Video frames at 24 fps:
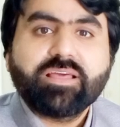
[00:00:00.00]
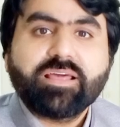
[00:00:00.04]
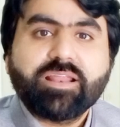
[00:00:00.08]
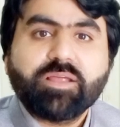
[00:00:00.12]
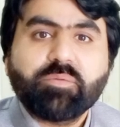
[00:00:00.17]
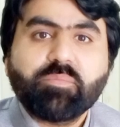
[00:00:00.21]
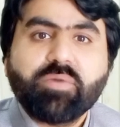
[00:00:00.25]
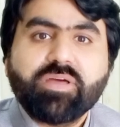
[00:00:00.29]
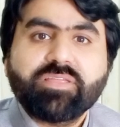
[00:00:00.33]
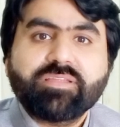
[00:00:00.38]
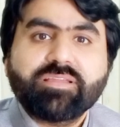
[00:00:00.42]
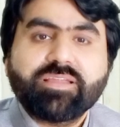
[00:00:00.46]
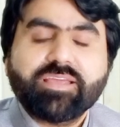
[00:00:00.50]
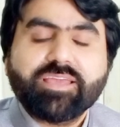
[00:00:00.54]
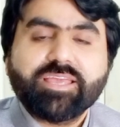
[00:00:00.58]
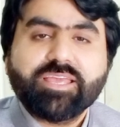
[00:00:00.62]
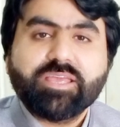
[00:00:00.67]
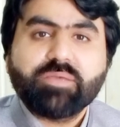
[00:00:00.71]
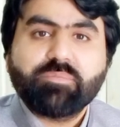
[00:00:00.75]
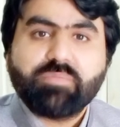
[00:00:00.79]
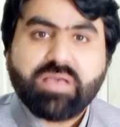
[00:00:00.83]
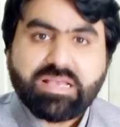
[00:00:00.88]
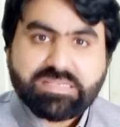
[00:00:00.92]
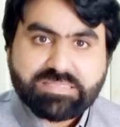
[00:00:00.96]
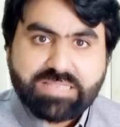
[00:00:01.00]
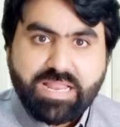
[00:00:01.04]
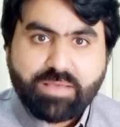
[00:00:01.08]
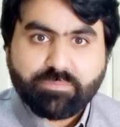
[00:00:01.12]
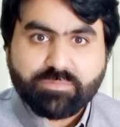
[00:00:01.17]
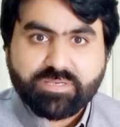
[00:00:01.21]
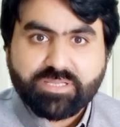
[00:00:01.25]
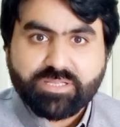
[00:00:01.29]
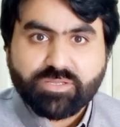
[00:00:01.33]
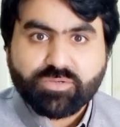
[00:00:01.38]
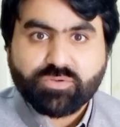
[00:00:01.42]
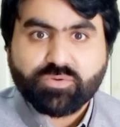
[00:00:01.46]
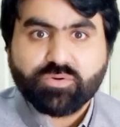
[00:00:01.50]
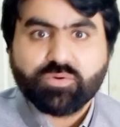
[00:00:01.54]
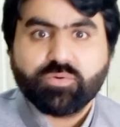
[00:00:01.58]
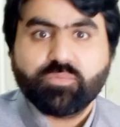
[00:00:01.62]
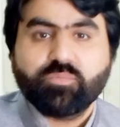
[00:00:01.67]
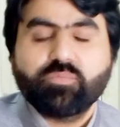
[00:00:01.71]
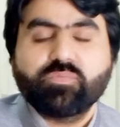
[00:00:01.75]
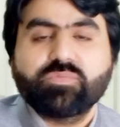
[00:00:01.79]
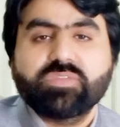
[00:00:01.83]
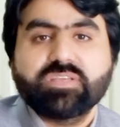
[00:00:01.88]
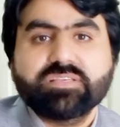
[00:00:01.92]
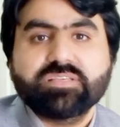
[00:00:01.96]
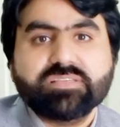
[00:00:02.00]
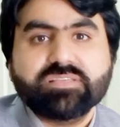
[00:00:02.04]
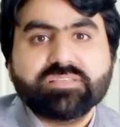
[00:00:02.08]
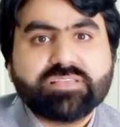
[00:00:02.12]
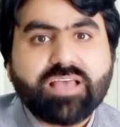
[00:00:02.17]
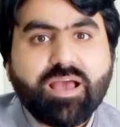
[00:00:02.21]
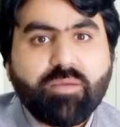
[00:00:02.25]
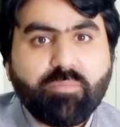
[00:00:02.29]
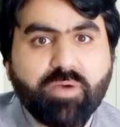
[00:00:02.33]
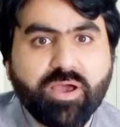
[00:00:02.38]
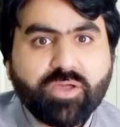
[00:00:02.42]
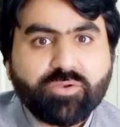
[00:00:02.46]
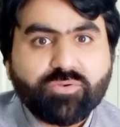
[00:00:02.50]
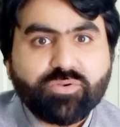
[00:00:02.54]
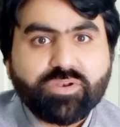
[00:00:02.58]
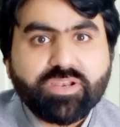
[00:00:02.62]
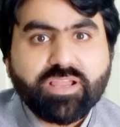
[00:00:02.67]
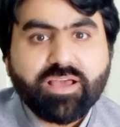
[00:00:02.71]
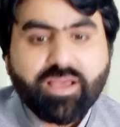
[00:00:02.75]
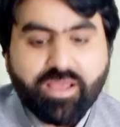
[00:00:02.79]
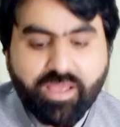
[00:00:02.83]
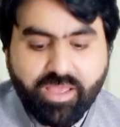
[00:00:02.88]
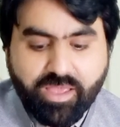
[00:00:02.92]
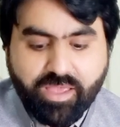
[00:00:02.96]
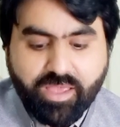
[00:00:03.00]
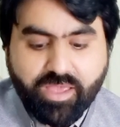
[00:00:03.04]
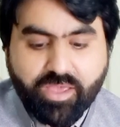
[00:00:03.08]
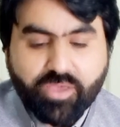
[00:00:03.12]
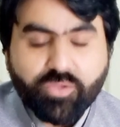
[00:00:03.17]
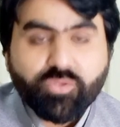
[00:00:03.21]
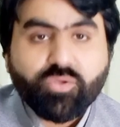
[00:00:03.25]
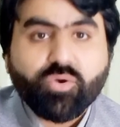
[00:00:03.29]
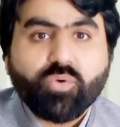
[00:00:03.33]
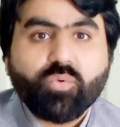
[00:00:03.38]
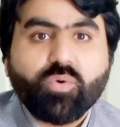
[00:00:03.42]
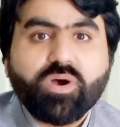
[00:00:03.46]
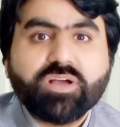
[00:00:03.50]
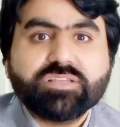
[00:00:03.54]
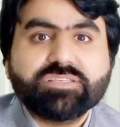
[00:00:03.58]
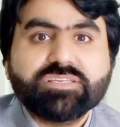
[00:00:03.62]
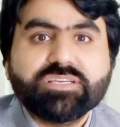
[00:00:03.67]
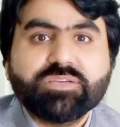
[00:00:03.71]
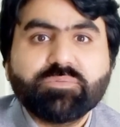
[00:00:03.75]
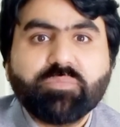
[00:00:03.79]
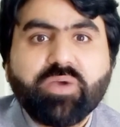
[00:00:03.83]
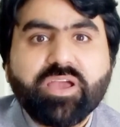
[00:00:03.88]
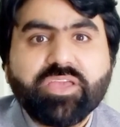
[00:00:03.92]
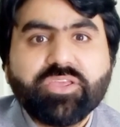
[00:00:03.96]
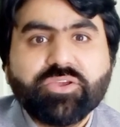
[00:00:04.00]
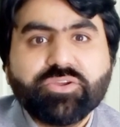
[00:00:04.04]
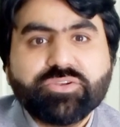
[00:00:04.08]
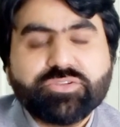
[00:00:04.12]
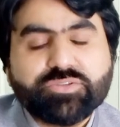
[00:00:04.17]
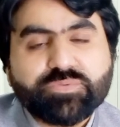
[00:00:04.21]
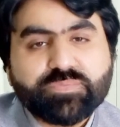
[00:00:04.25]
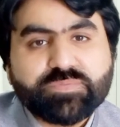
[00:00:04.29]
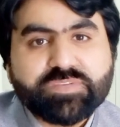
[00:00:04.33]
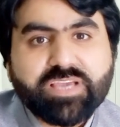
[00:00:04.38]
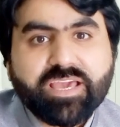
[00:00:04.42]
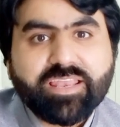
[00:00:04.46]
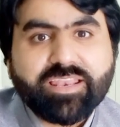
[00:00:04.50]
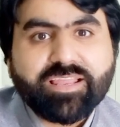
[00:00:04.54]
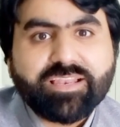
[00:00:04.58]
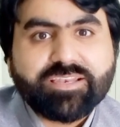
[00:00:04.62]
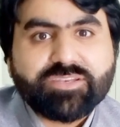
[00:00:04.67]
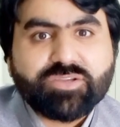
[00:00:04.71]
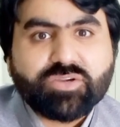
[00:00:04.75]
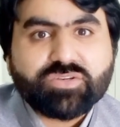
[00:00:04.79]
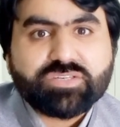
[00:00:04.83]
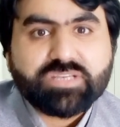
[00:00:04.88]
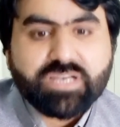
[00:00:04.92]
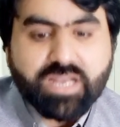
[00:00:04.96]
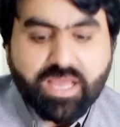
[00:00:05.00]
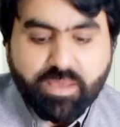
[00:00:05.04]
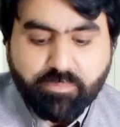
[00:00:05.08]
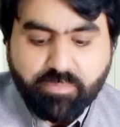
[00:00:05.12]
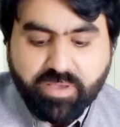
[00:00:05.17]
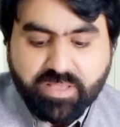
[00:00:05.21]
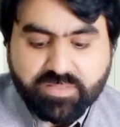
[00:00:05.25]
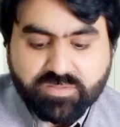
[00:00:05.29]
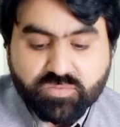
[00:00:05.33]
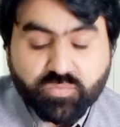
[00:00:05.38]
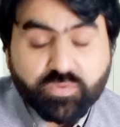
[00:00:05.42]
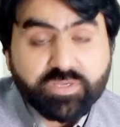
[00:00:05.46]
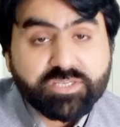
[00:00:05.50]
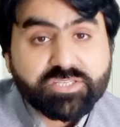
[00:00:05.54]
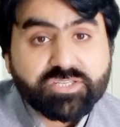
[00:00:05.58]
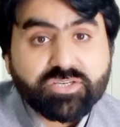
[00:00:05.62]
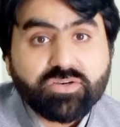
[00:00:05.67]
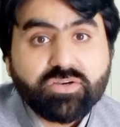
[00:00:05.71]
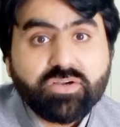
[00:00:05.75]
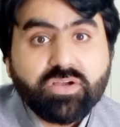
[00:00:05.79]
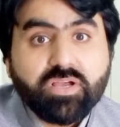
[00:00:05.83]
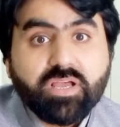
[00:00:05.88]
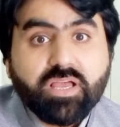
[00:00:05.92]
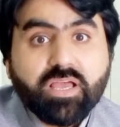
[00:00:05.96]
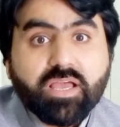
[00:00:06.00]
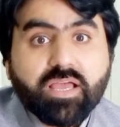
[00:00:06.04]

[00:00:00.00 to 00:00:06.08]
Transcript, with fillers: Bismillahirrahmanirrahim. Assalamu alaikum. This is Amanullah. You're watching my YouTube channel, Dr. Aman's video.